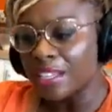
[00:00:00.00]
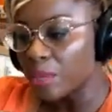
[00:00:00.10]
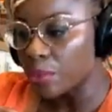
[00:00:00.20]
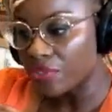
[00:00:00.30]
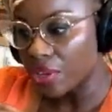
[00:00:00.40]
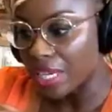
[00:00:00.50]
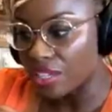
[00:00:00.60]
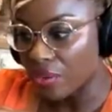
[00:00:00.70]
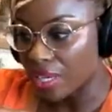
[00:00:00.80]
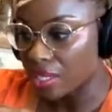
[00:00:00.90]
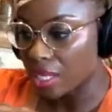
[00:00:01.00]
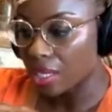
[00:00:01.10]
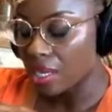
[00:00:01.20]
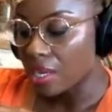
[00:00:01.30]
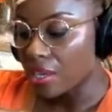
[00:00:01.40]
That to me was very
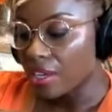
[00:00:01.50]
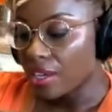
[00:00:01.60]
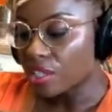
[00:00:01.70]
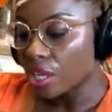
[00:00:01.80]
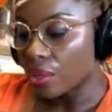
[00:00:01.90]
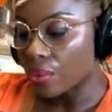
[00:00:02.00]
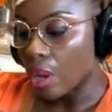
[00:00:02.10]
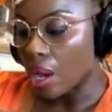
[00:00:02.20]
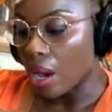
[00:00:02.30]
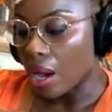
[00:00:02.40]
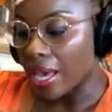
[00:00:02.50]
interesting. So